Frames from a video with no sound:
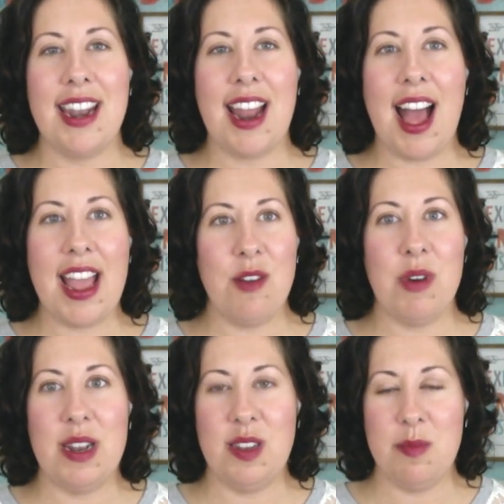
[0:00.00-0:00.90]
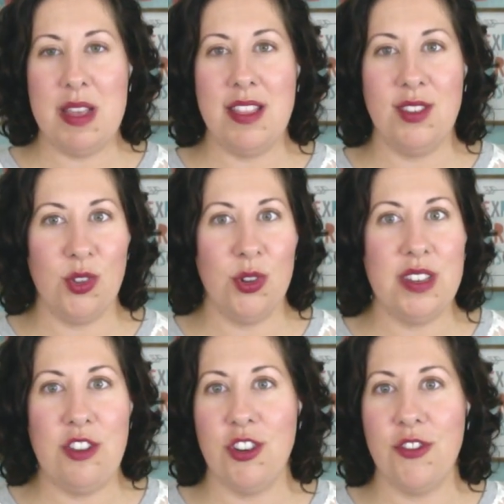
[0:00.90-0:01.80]
and I wanted to be the
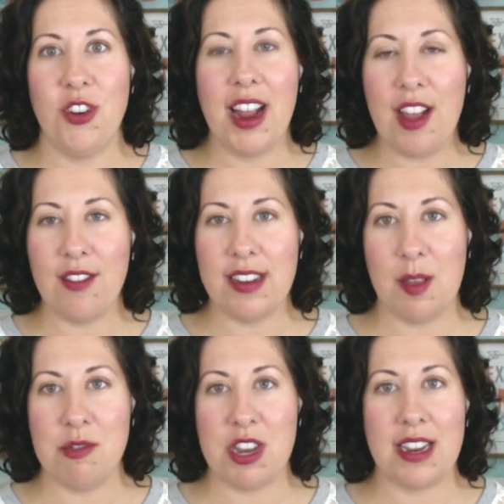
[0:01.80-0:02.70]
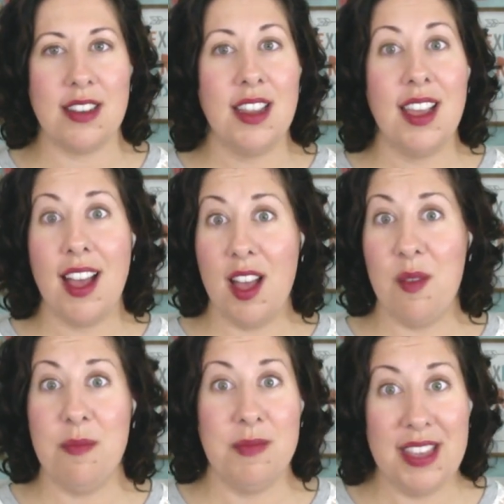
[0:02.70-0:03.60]
sole teacher for every subject.
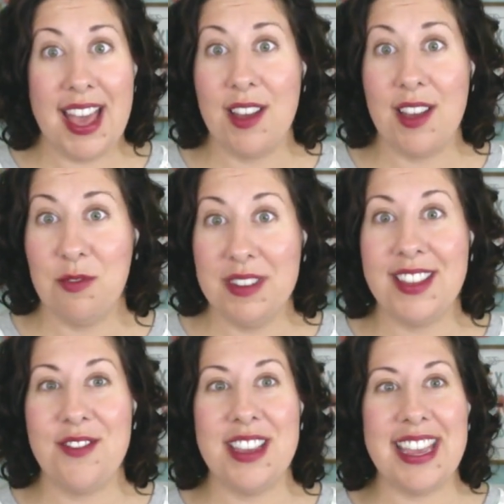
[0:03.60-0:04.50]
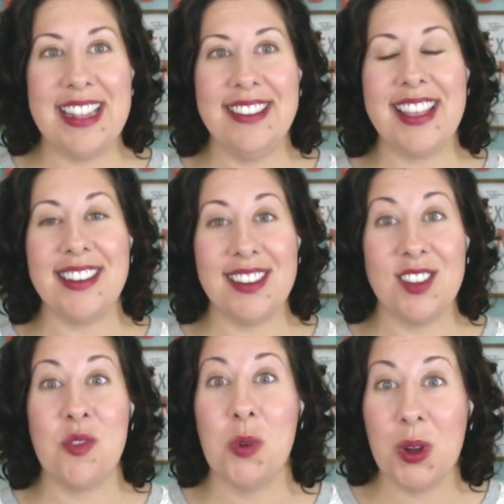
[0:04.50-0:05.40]
With 7 kids, that
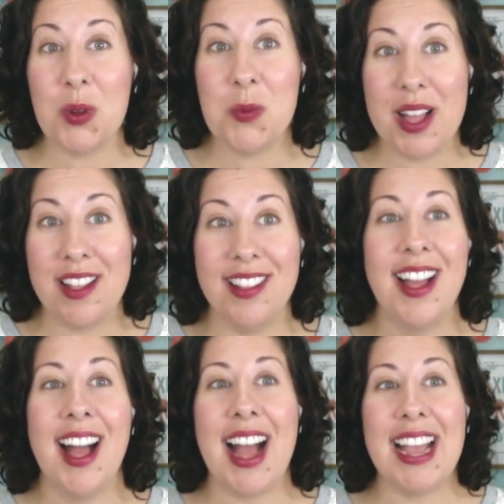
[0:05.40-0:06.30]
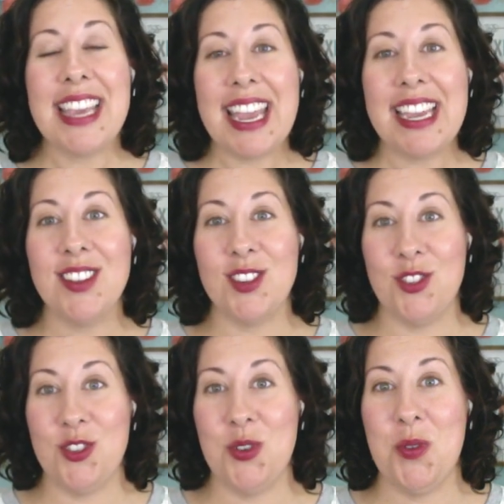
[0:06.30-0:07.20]
doesn't work well. I
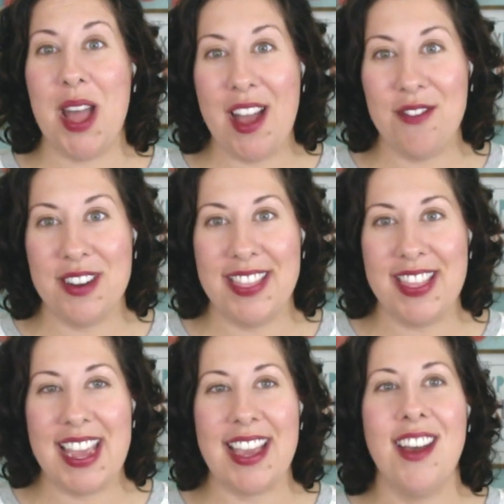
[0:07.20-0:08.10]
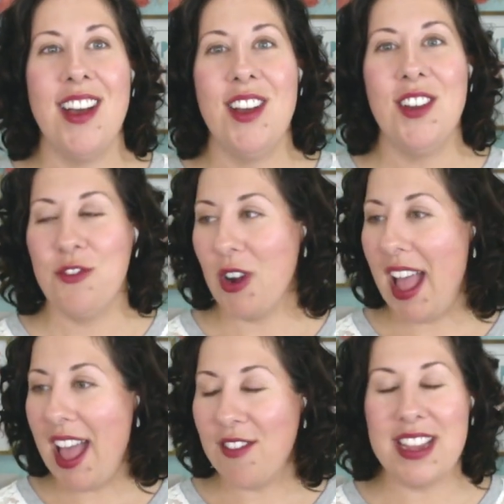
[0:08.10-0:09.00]
can't do everything
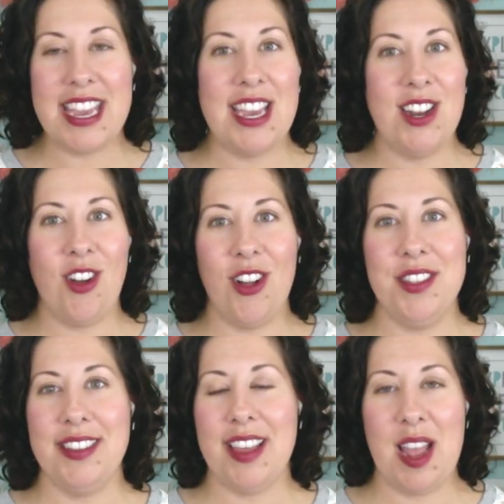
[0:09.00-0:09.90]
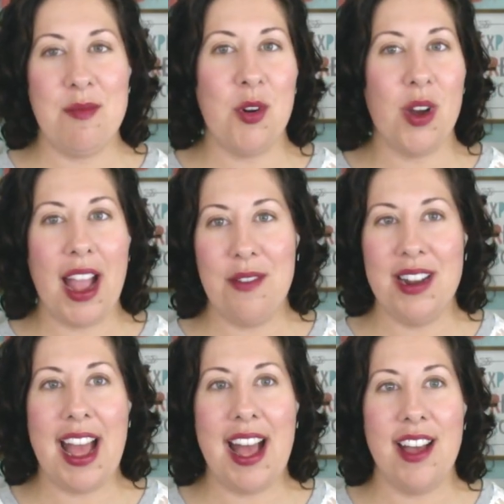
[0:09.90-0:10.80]
for every kid all the time, or I
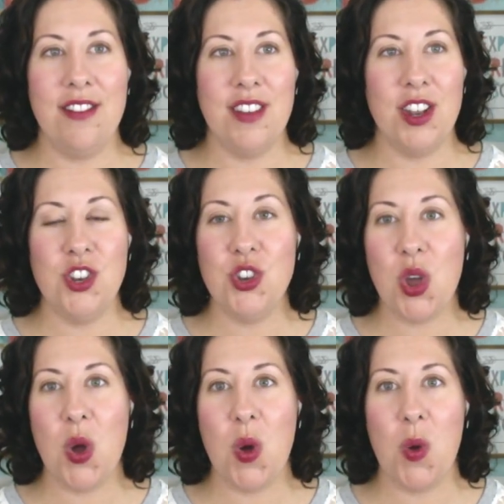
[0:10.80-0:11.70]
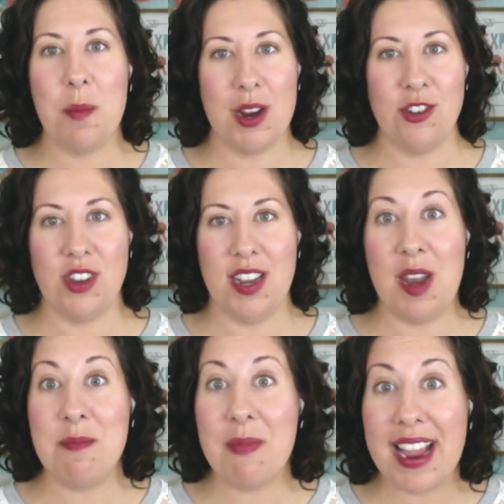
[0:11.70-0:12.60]
would have no
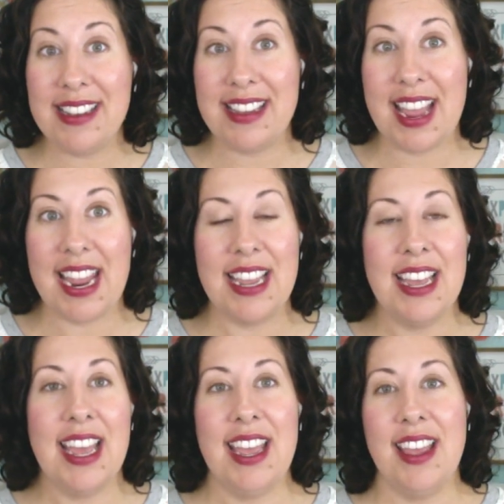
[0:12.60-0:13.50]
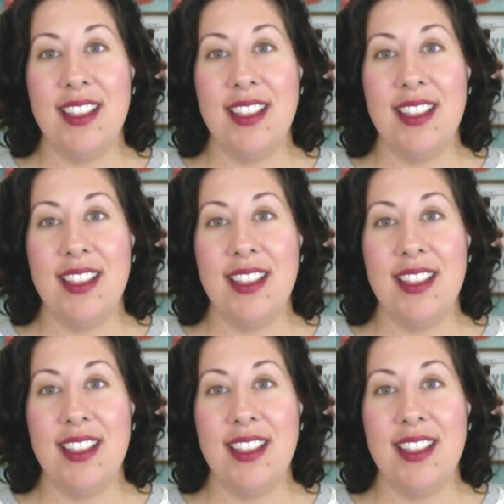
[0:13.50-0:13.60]
margin in my day.